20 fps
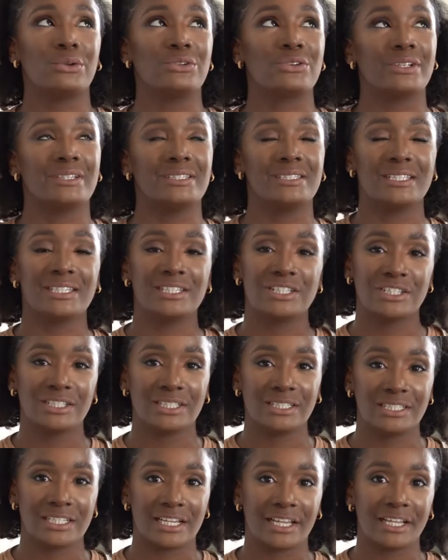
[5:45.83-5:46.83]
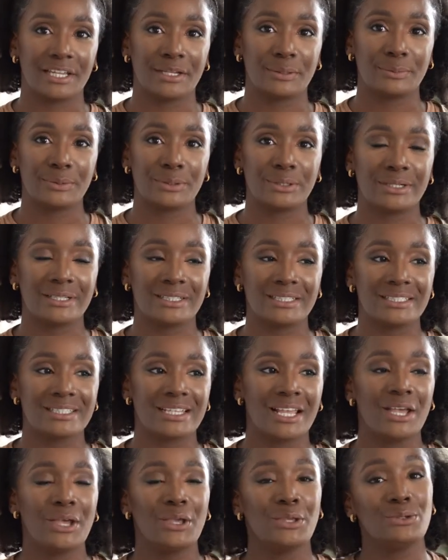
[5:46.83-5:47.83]
transitioning jacket, because
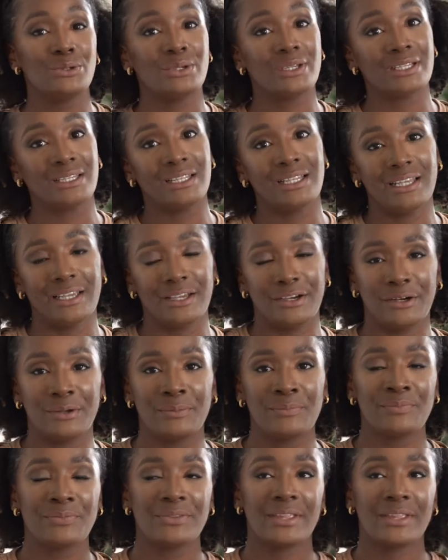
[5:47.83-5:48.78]
you can layer.